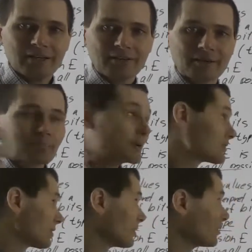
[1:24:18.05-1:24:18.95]
They
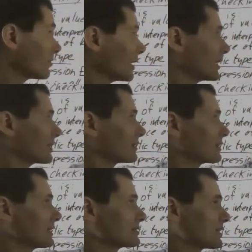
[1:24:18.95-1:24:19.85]
preserve
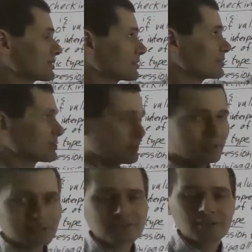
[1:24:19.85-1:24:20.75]
these
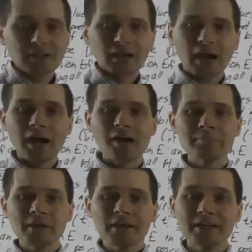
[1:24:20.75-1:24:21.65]
assertions.
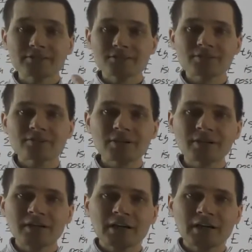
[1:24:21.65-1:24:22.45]
It's just the